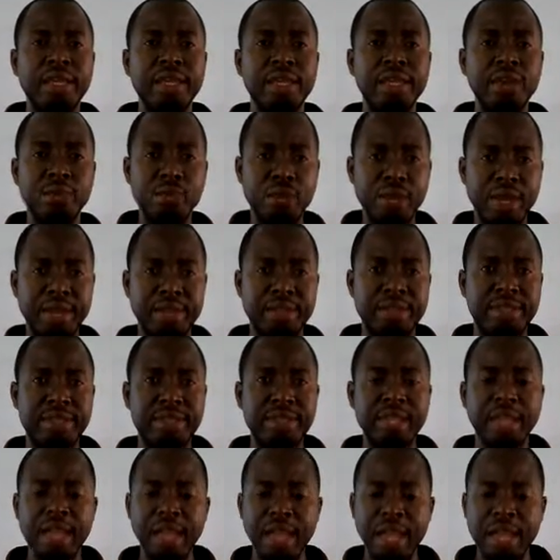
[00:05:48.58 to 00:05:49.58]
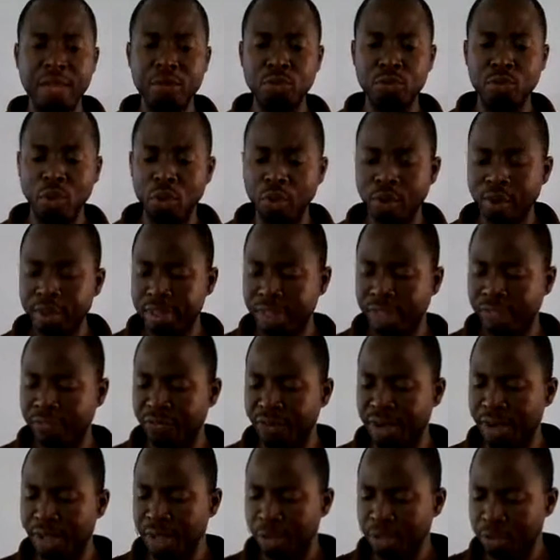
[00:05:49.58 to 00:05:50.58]
erect and do
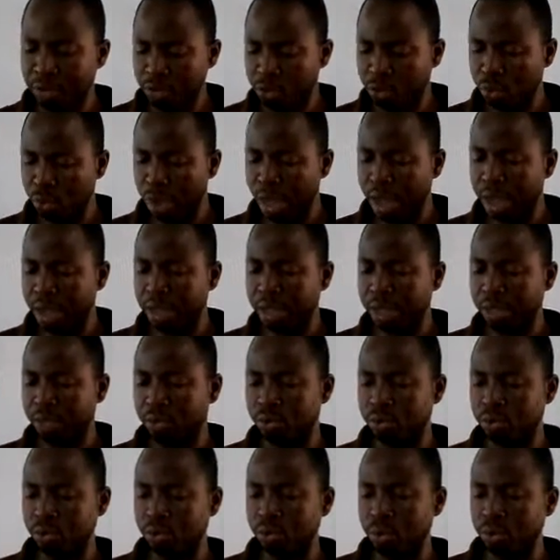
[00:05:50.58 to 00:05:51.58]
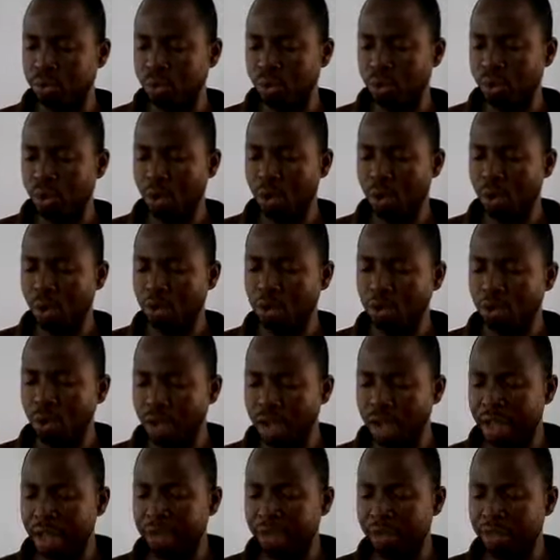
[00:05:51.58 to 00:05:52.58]
whatever you are to do or you
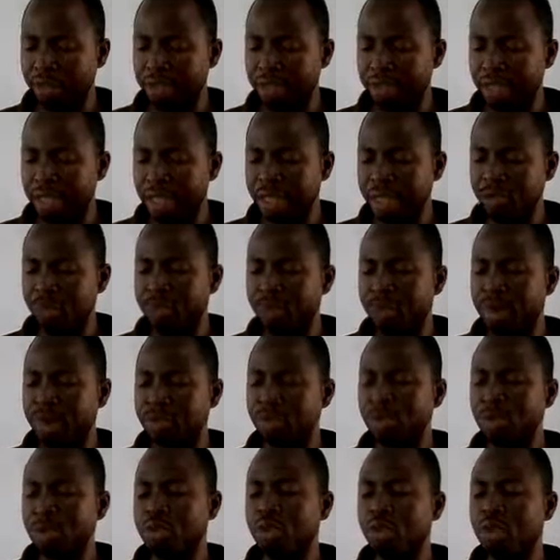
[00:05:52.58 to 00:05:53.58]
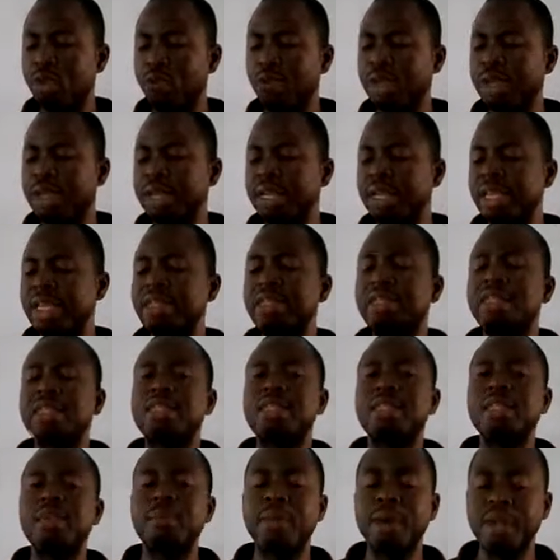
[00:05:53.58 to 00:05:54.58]
are doing. Then you must also work in
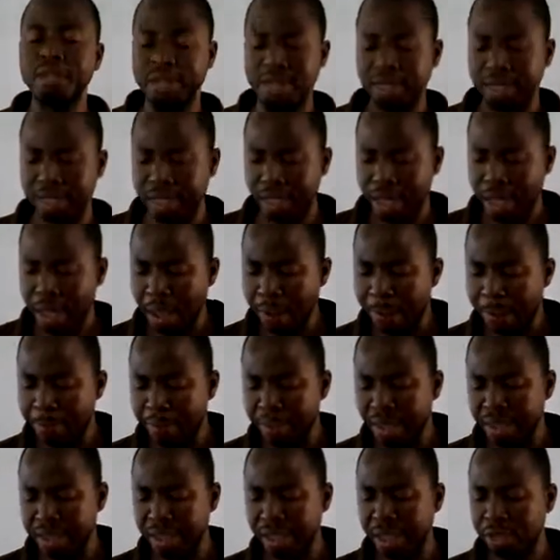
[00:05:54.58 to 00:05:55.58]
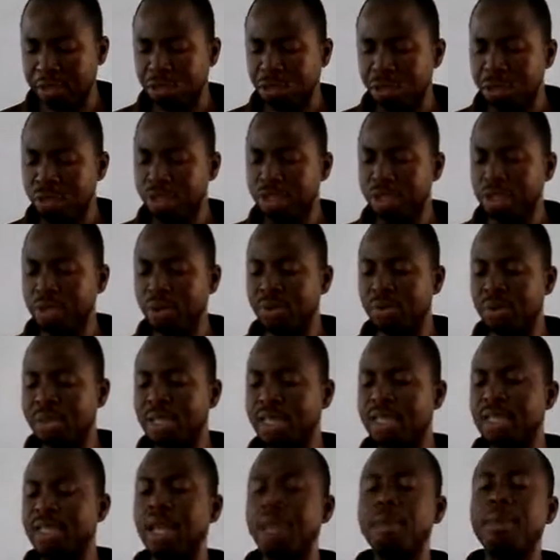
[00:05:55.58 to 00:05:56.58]
systematic manner to reduce
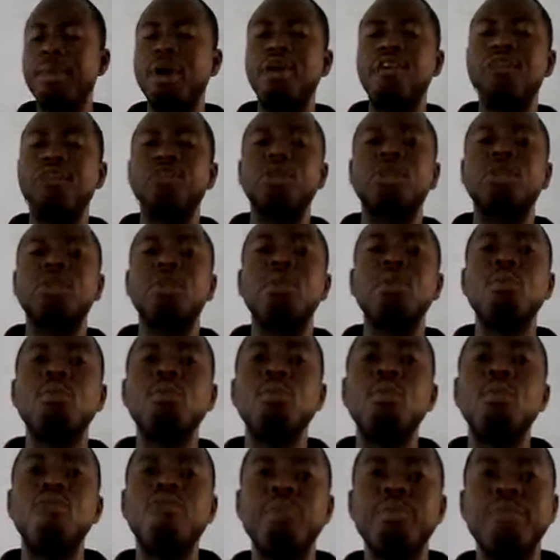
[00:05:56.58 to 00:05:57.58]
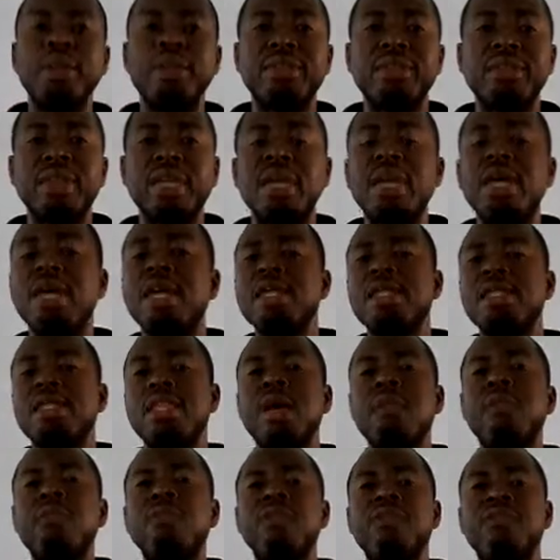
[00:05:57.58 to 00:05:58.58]
the number of movement.
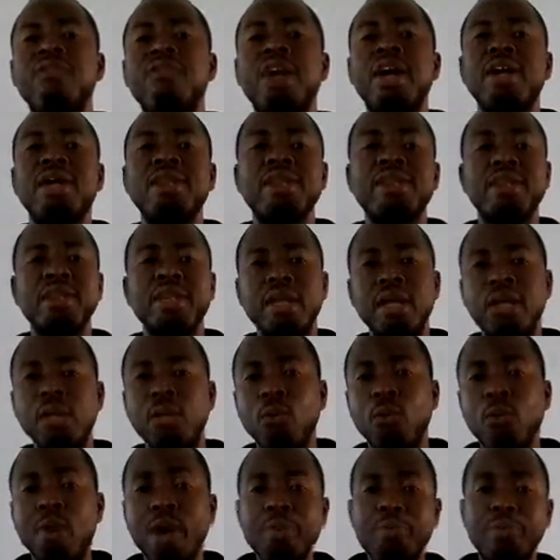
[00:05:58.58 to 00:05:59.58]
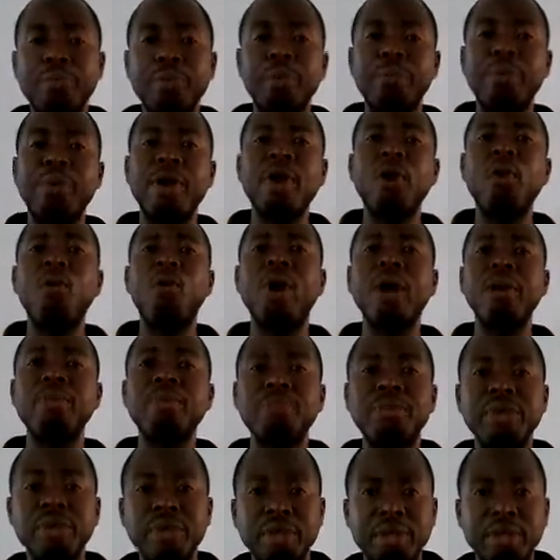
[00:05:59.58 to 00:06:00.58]
Some of us, when preparing
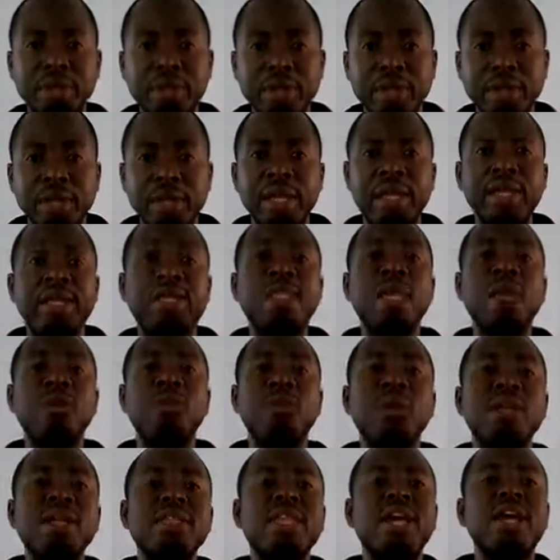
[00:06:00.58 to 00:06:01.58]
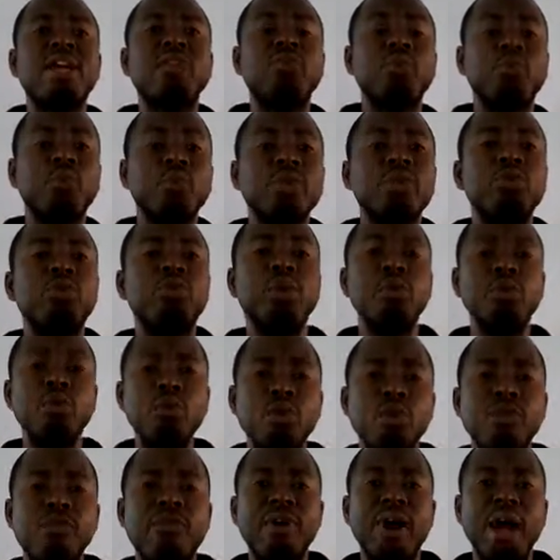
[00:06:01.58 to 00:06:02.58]
one meal, the rate at which we
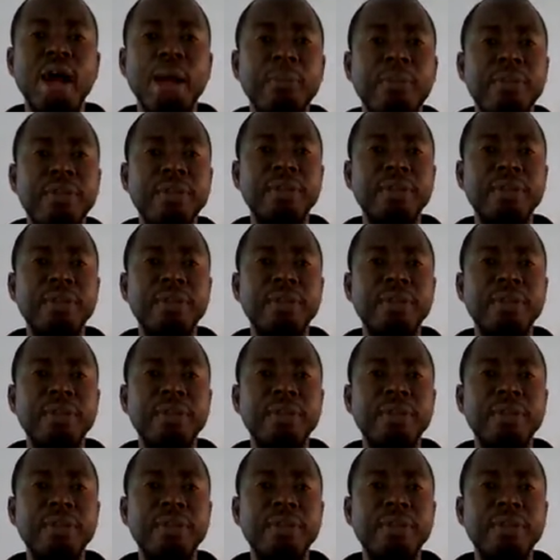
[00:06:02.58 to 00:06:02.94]
move up